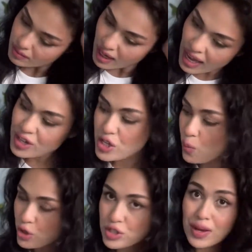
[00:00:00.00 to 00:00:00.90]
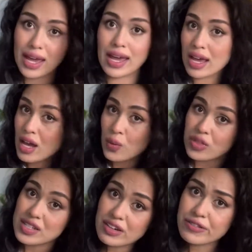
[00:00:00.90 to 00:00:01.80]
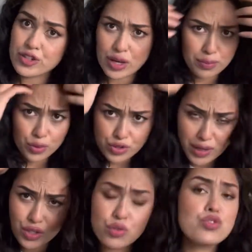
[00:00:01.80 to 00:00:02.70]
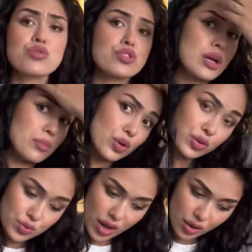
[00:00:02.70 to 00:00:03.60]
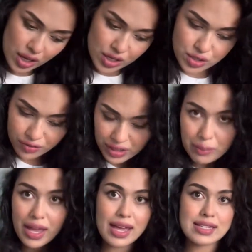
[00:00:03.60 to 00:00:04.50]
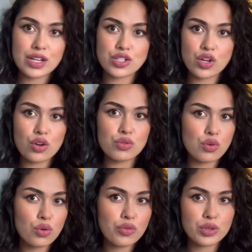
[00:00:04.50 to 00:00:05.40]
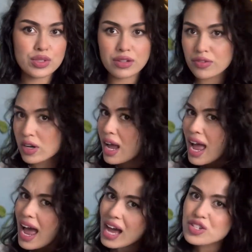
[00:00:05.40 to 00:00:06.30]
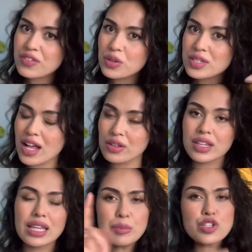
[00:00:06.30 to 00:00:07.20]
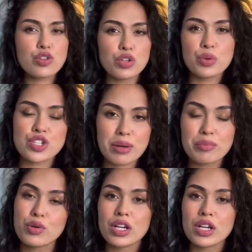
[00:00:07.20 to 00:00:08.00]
I actually washed my hair with a different shampoo to my usual shampoo as well. So I feel like my hair texture overall feels different. Actually feels healthier. Let me show you which shampoo I